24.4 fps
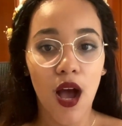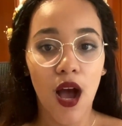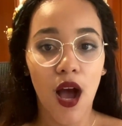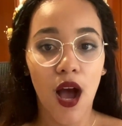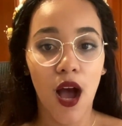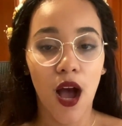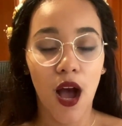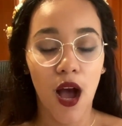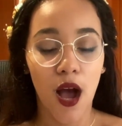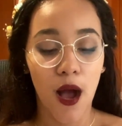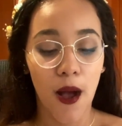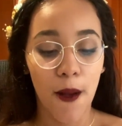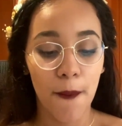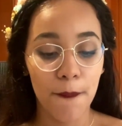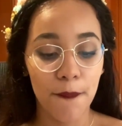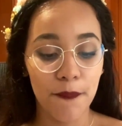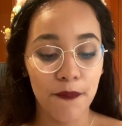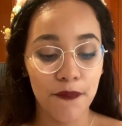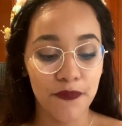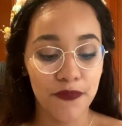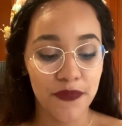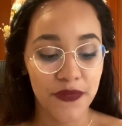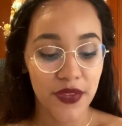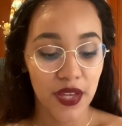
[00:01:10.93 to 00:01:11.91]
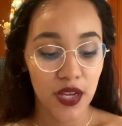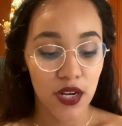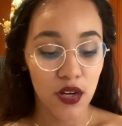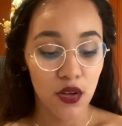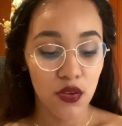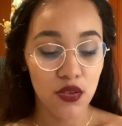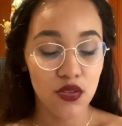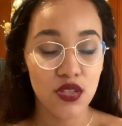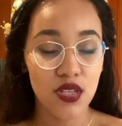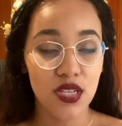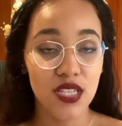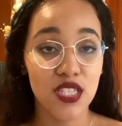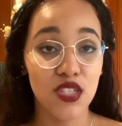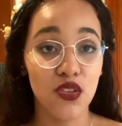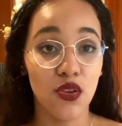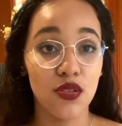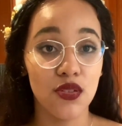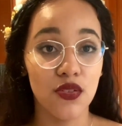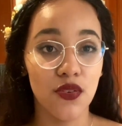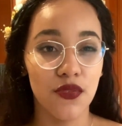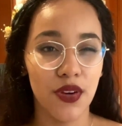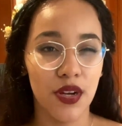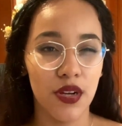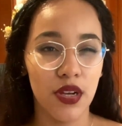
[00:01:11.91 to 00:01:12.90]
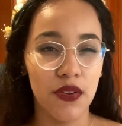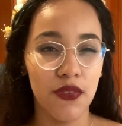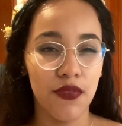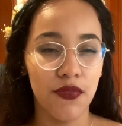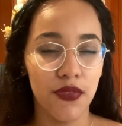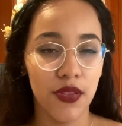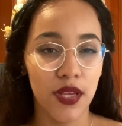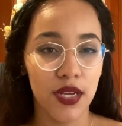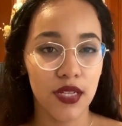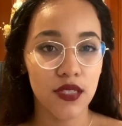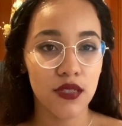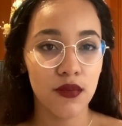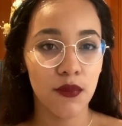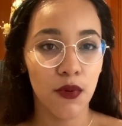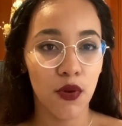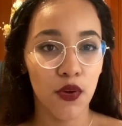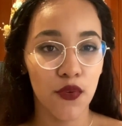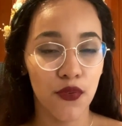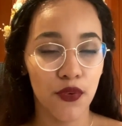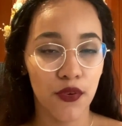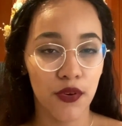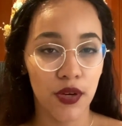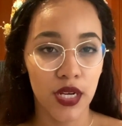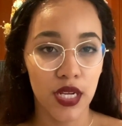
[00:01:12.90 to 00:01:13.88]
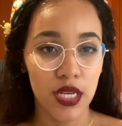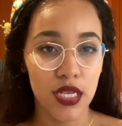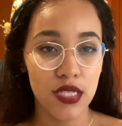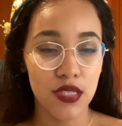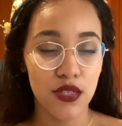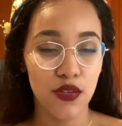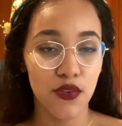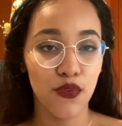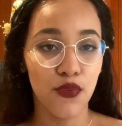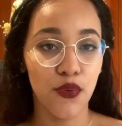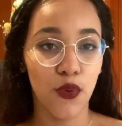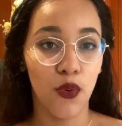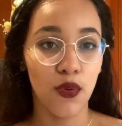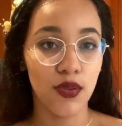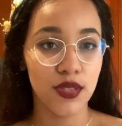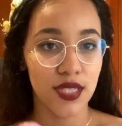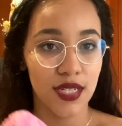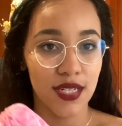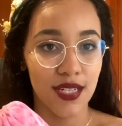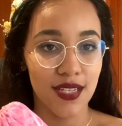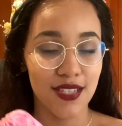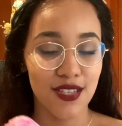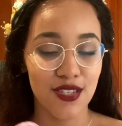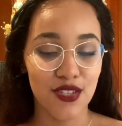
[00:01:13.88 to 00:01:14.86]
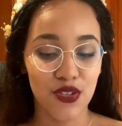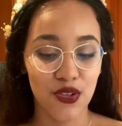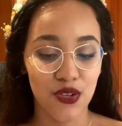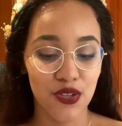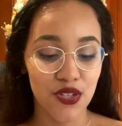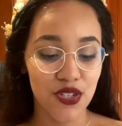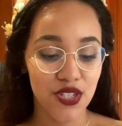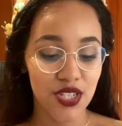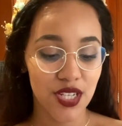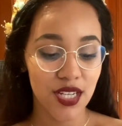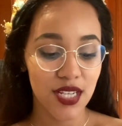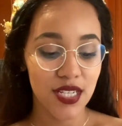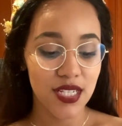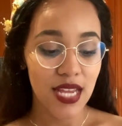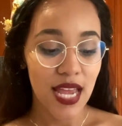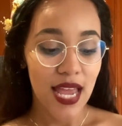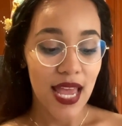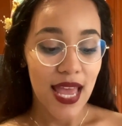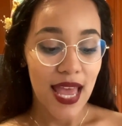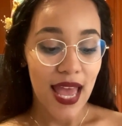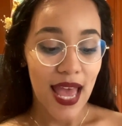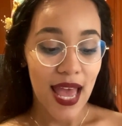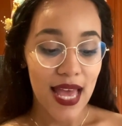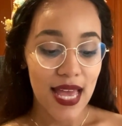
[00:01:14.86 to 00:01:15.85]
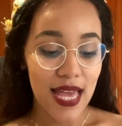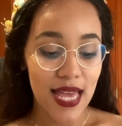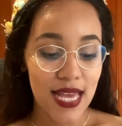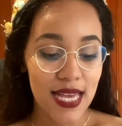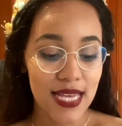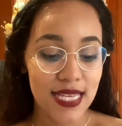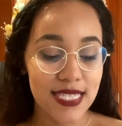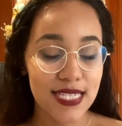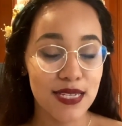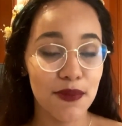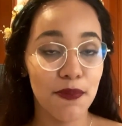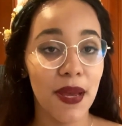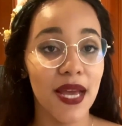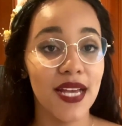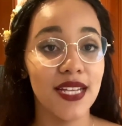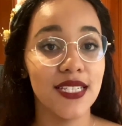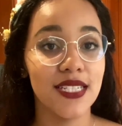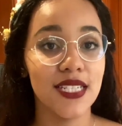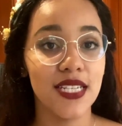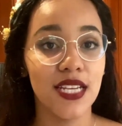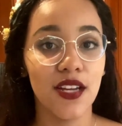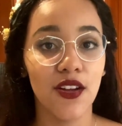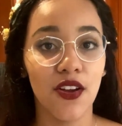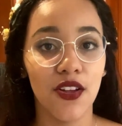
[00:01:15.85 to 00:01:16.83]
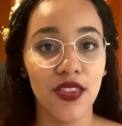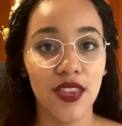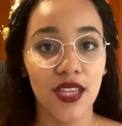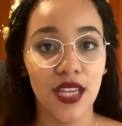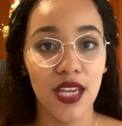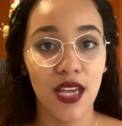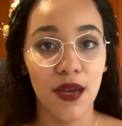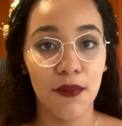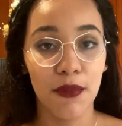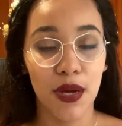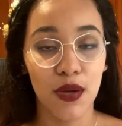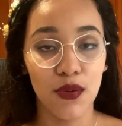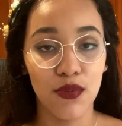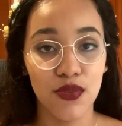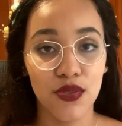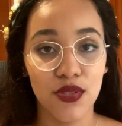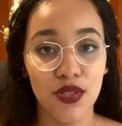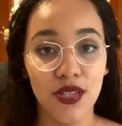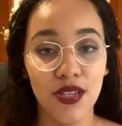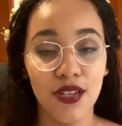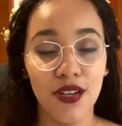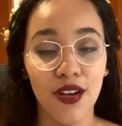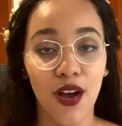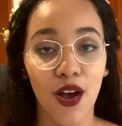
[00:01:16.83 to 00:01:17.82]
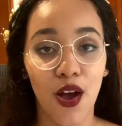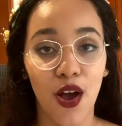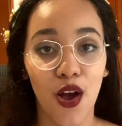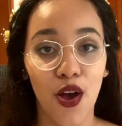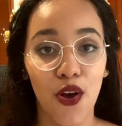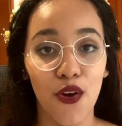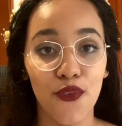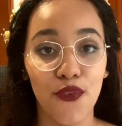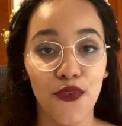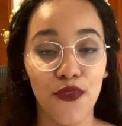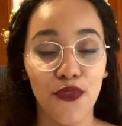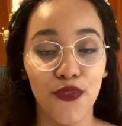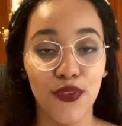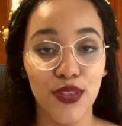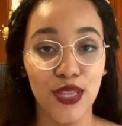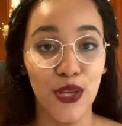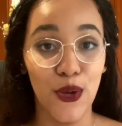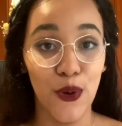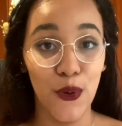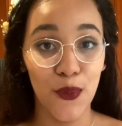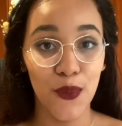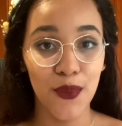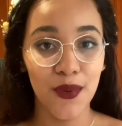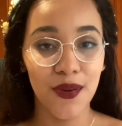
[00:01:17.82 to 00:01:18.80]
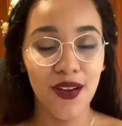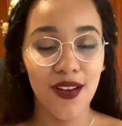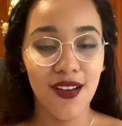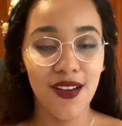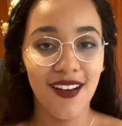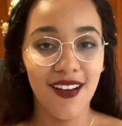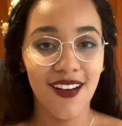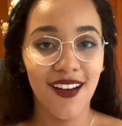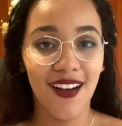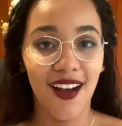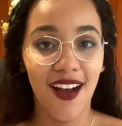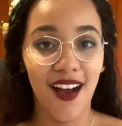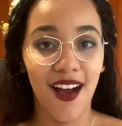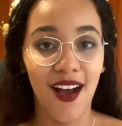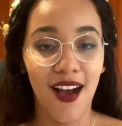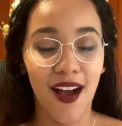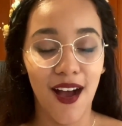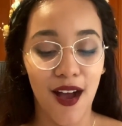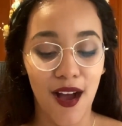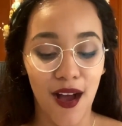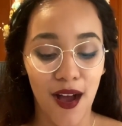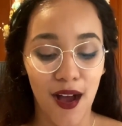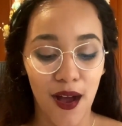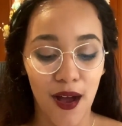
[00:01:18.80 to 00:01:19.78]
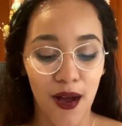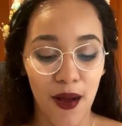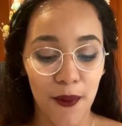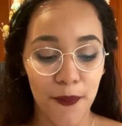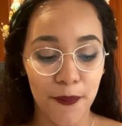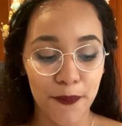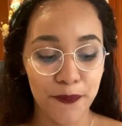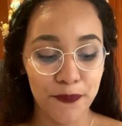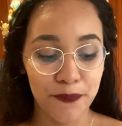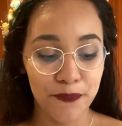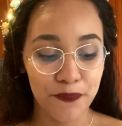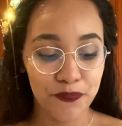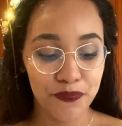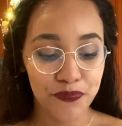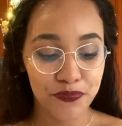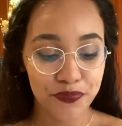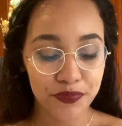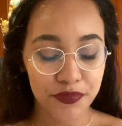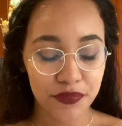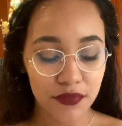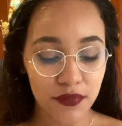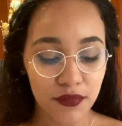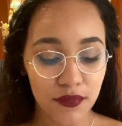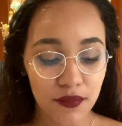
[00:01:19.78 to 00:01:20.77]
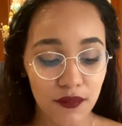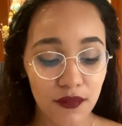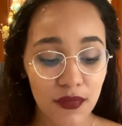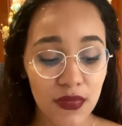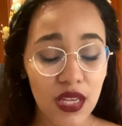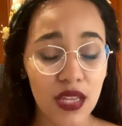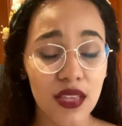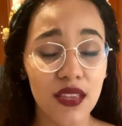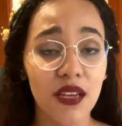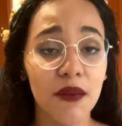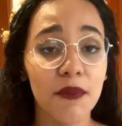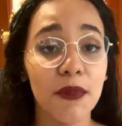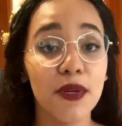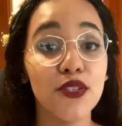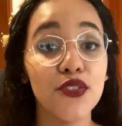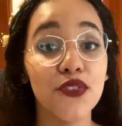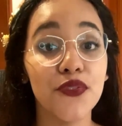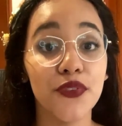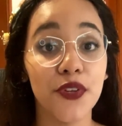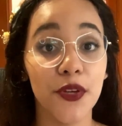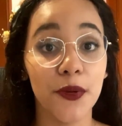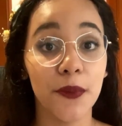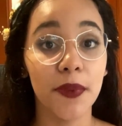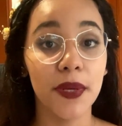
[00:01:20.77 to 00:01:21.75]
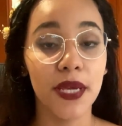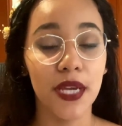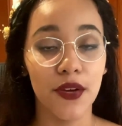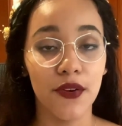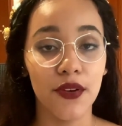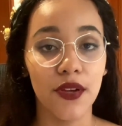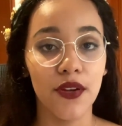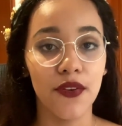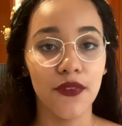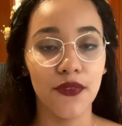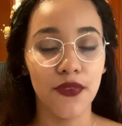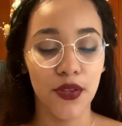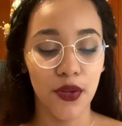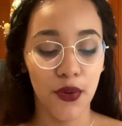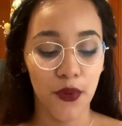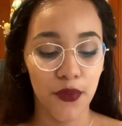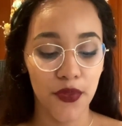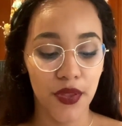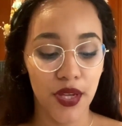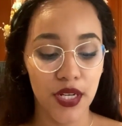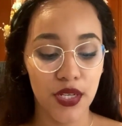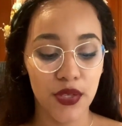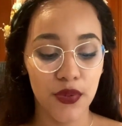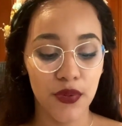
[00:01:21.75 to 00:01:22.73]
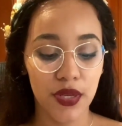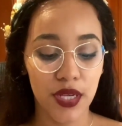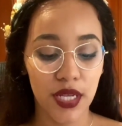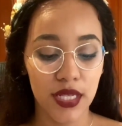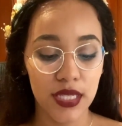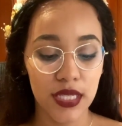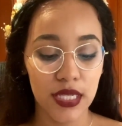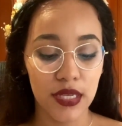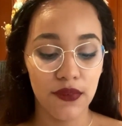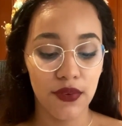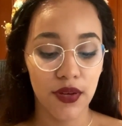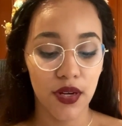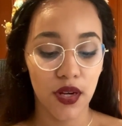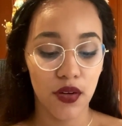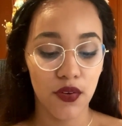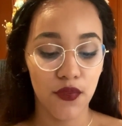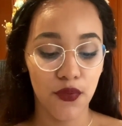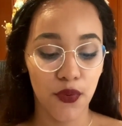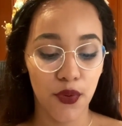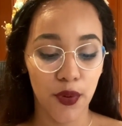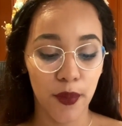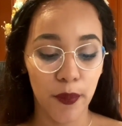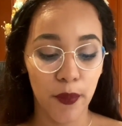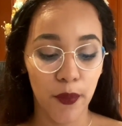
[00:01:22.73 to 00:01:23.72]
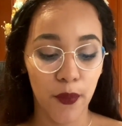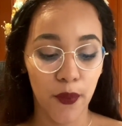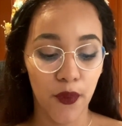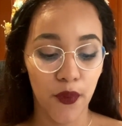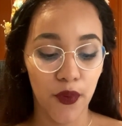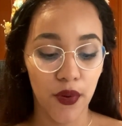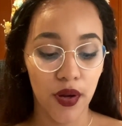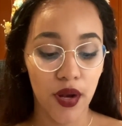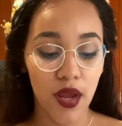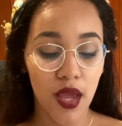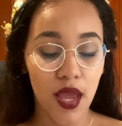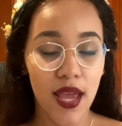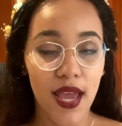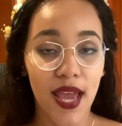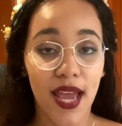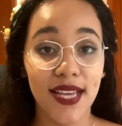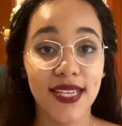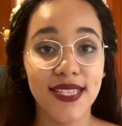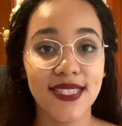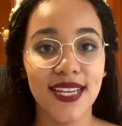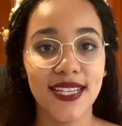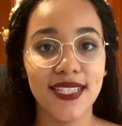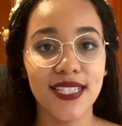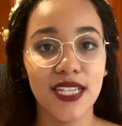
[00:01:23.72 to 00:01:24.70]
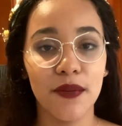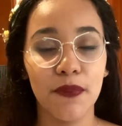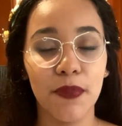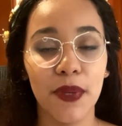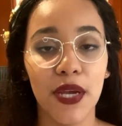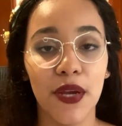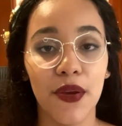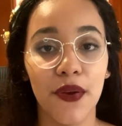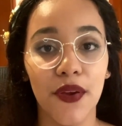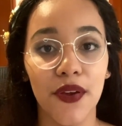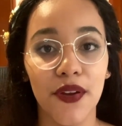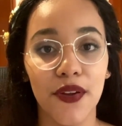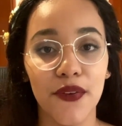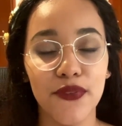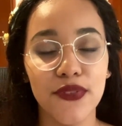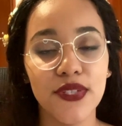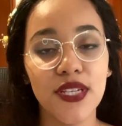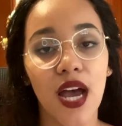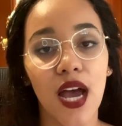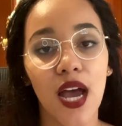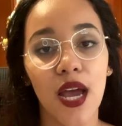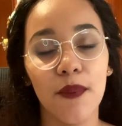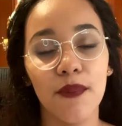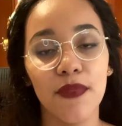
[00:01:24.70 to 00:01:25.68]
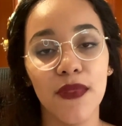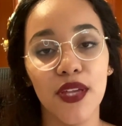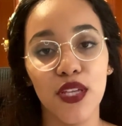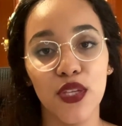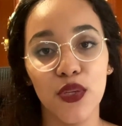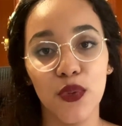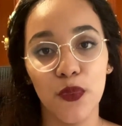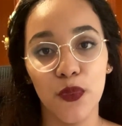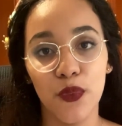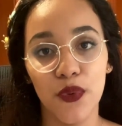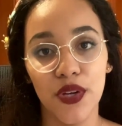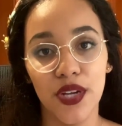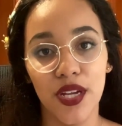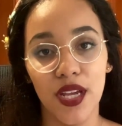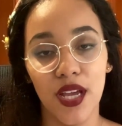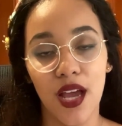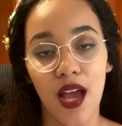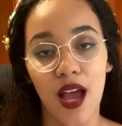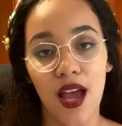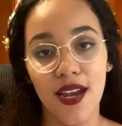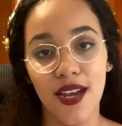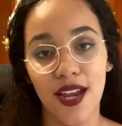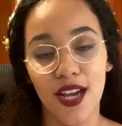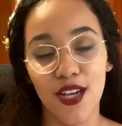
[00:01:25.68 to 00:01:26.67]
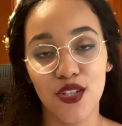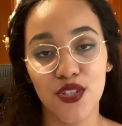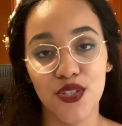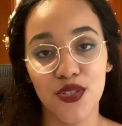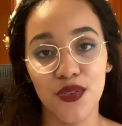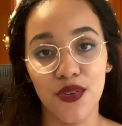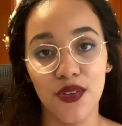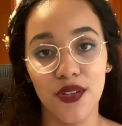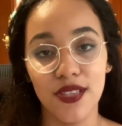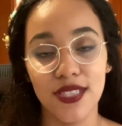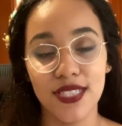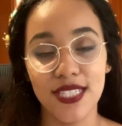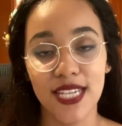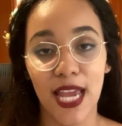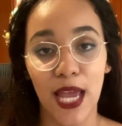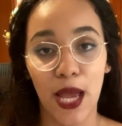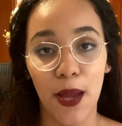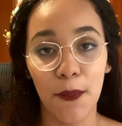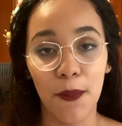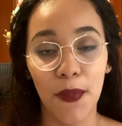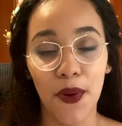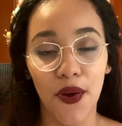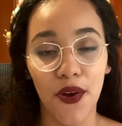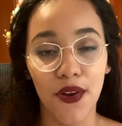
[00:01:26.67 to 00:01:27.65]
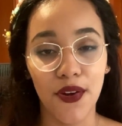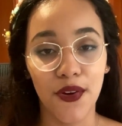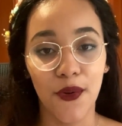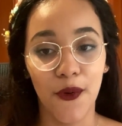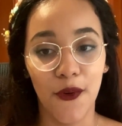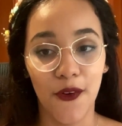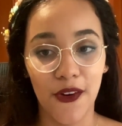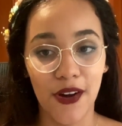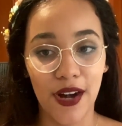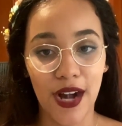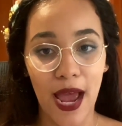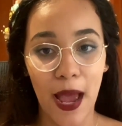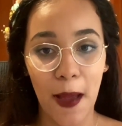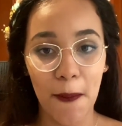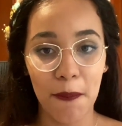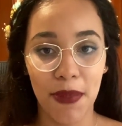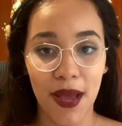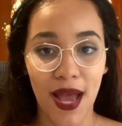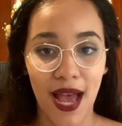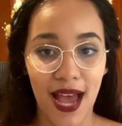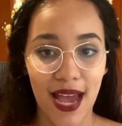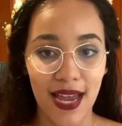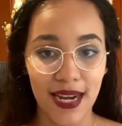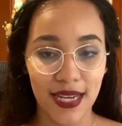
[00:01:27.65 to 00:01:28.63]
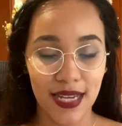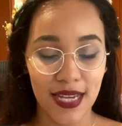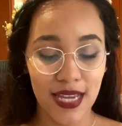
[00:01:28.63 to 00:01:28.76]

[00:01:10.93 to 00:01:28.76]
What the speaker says: It's also very flexible for an easy fold and insertion, and depending on the amount of flow, the amount of your period flow, then you can leave it on for a more extended period of time than you would an actual tampon or a pad.